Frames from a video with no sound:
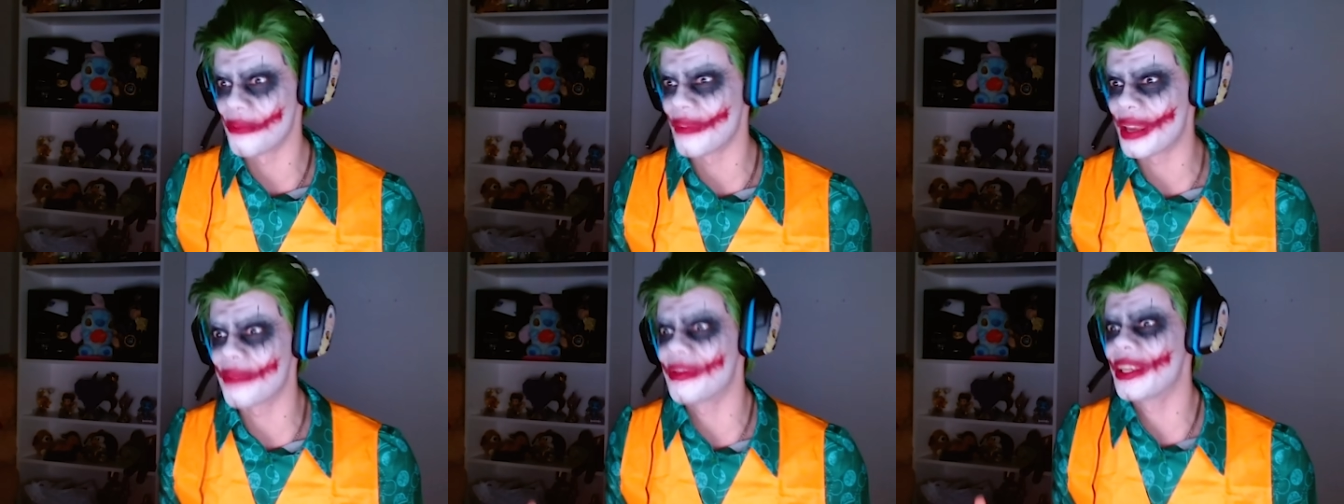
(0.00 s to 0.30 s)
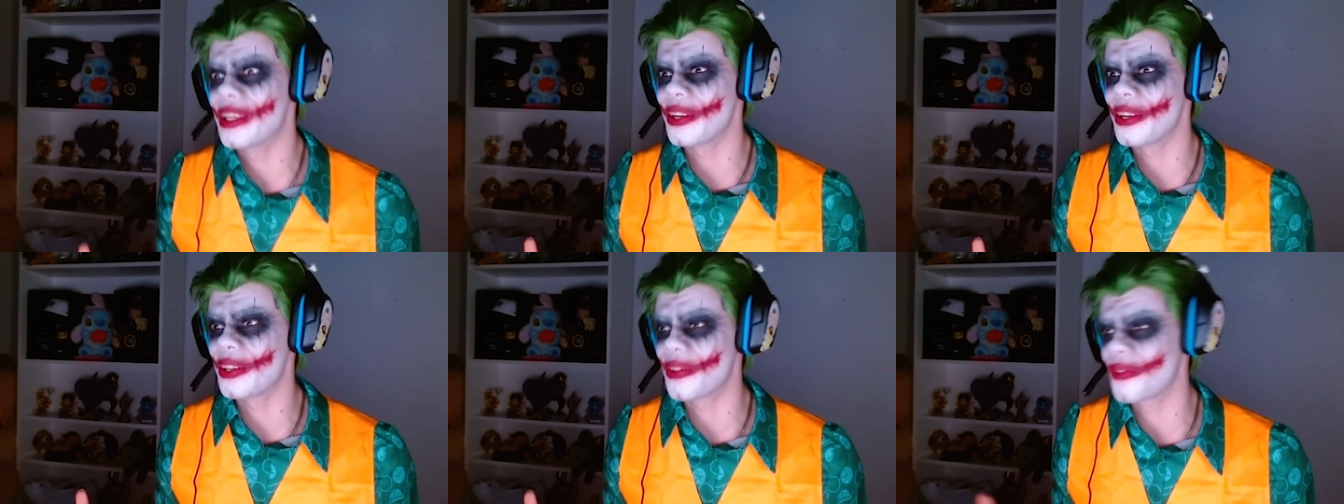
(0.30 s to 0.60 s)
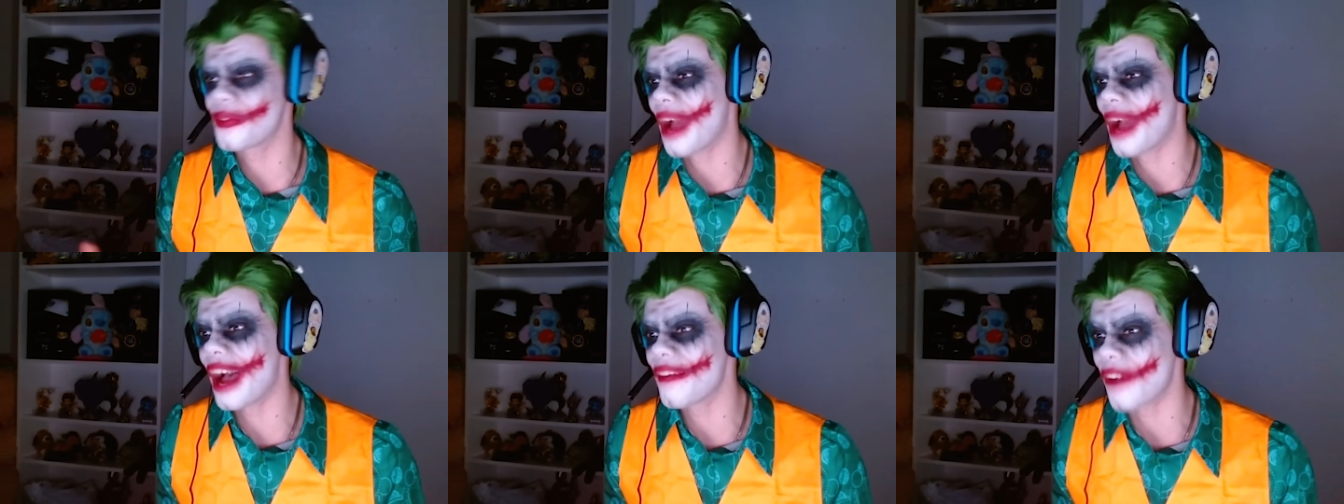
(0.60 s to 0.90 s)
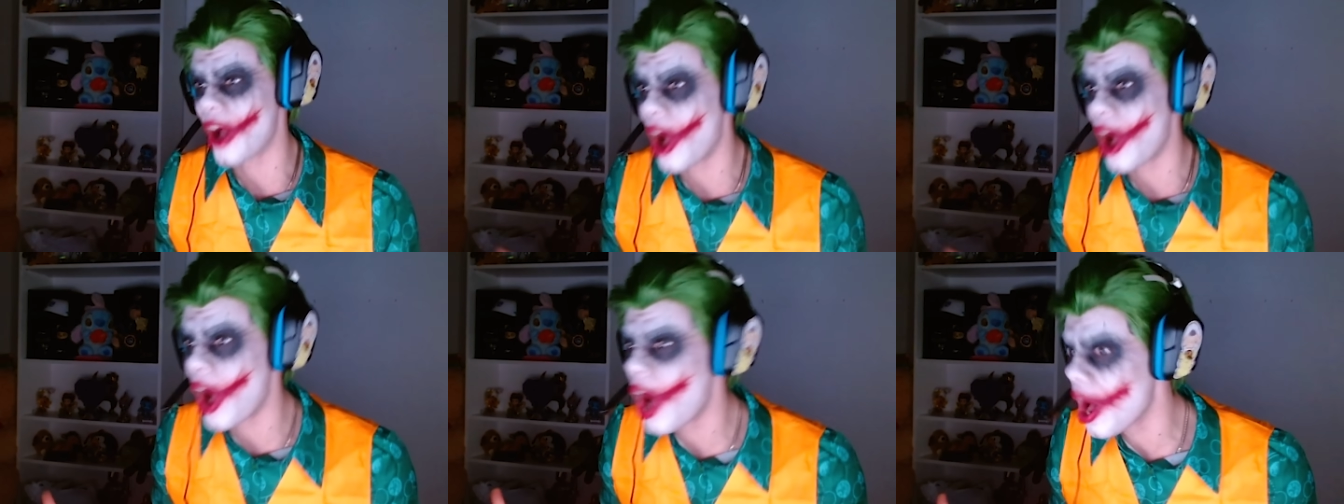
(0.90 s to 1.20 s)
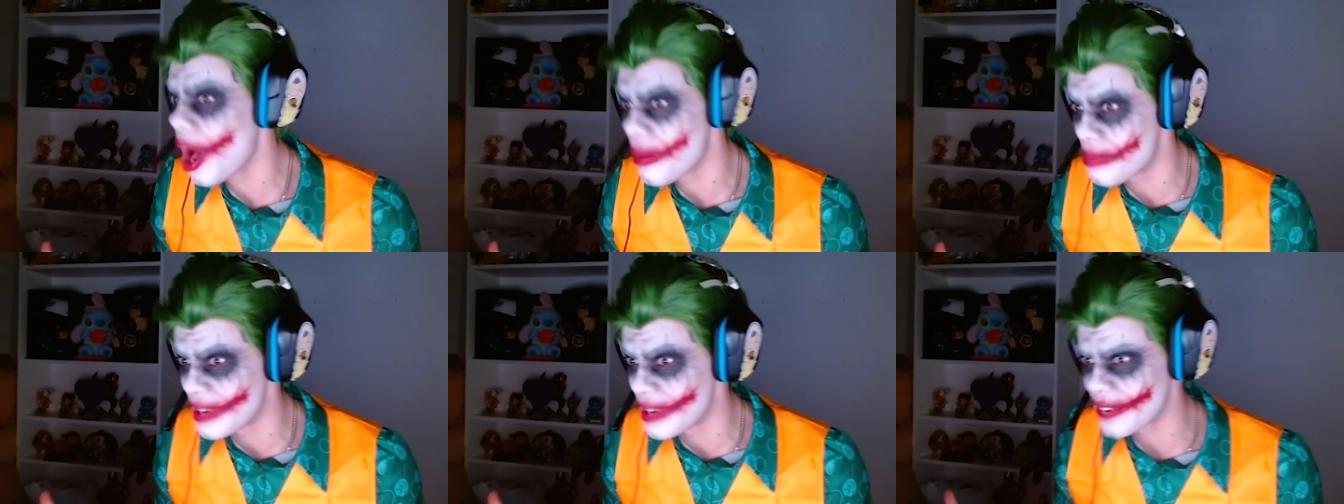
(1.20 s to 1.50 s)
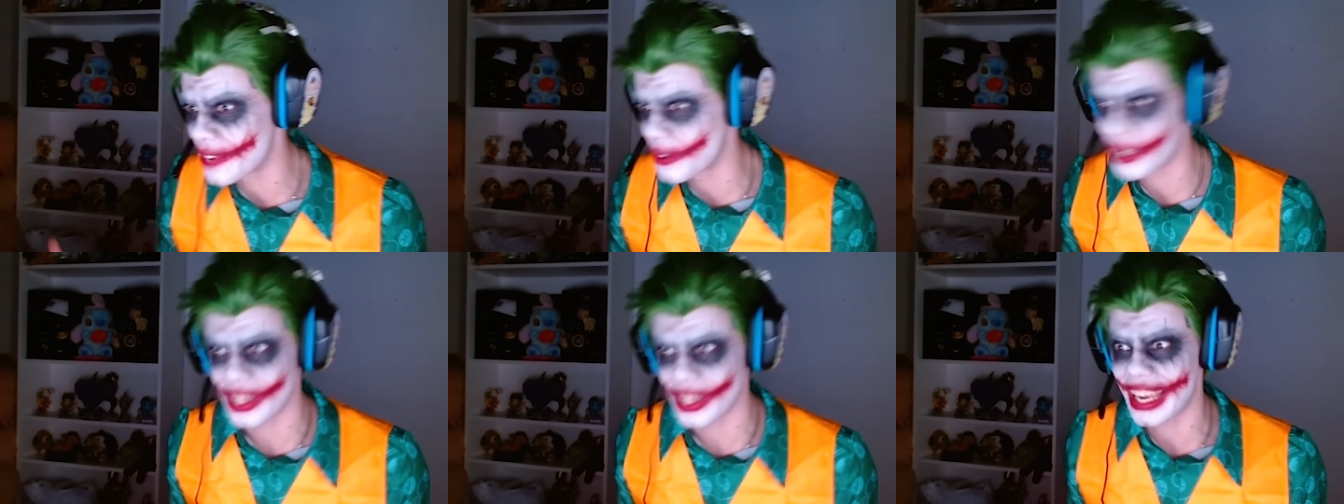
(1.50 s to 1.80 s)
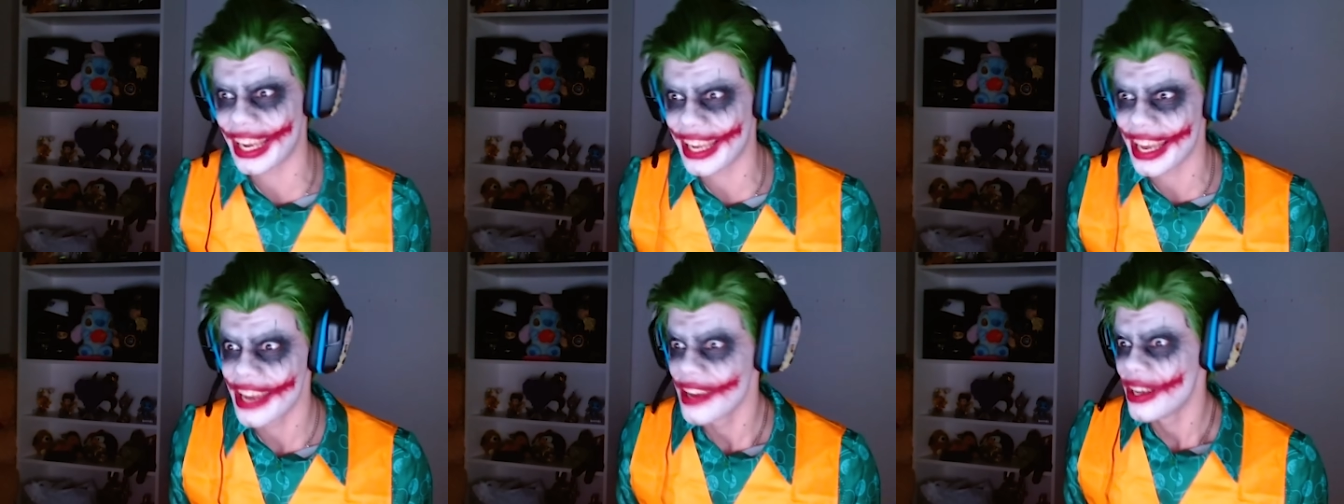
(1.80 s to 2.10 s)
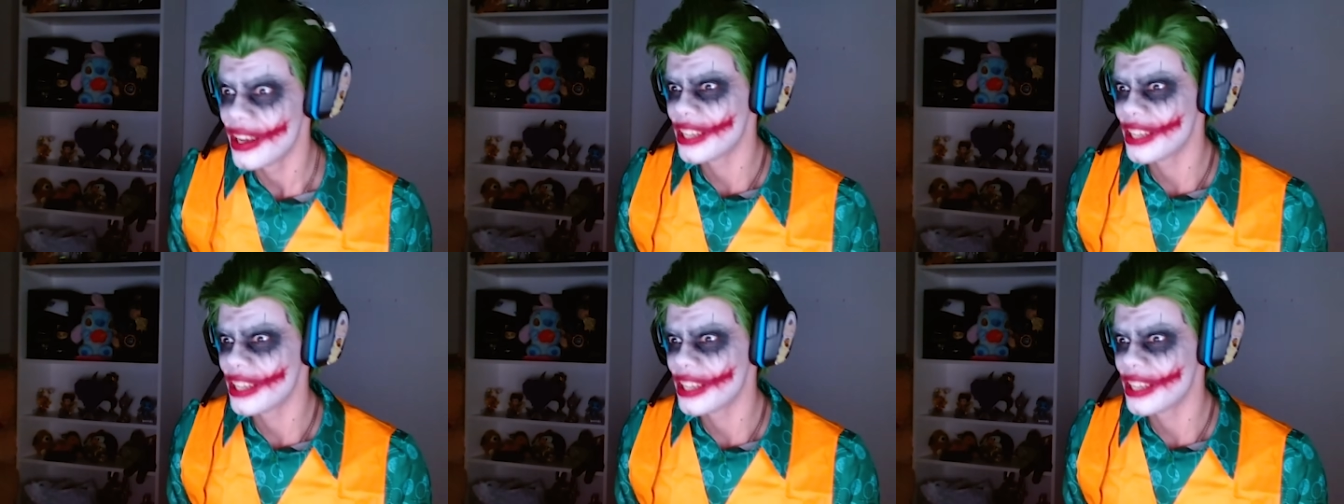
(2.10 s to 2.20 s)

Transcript: Maybe you have a hobby or like